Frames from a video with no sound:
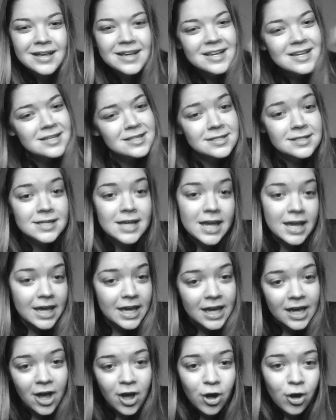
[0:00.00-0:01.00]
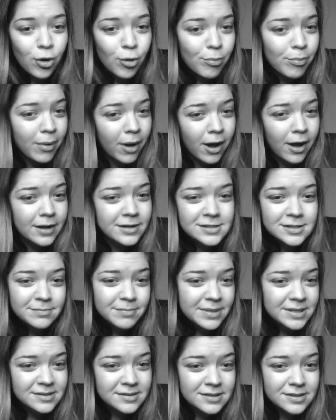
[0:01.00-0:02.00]
CEO, boss,
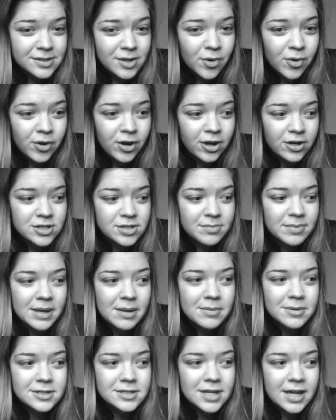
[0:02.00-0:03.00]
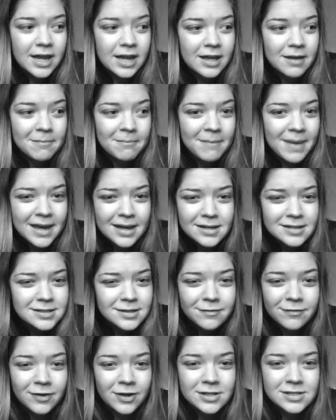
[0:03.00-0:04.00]
business owner to be able to like make a
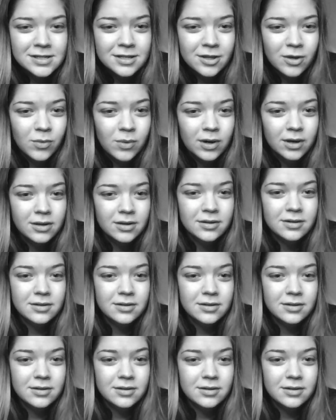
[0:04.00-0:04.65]
difference in the world.